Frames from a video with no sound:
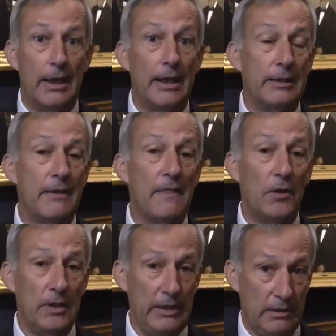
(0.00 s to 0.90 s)
And
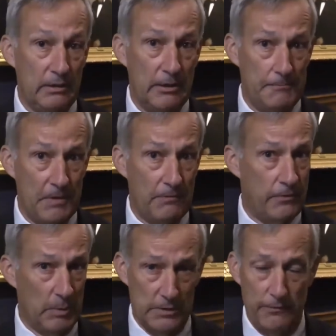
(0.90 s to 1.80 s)
the League,
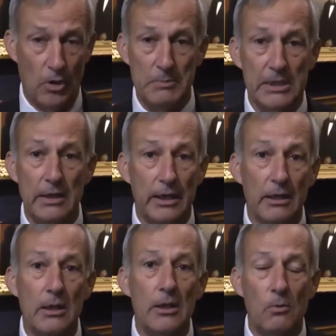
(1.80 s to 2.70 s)
from its very
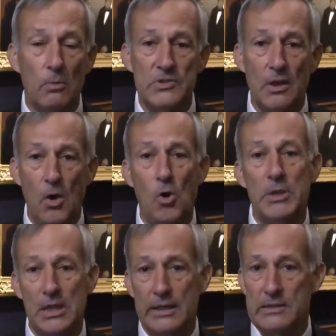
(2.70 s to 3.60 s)
beginning, was the
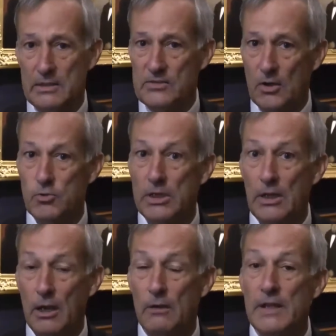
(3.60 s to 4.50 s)
home in the 19th
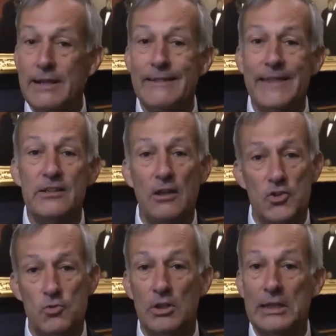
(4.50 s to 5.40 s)
century of the
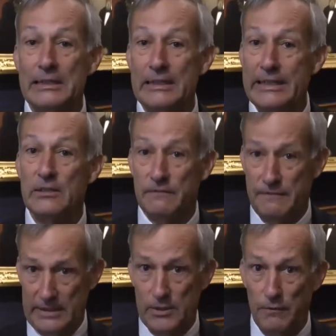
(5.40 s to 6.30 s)
industrial elite of
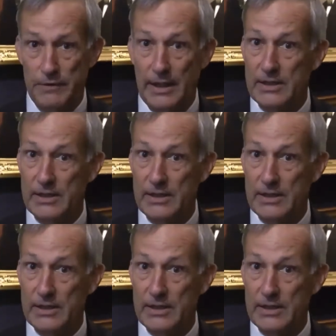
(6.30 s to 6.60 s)
Philadelphia.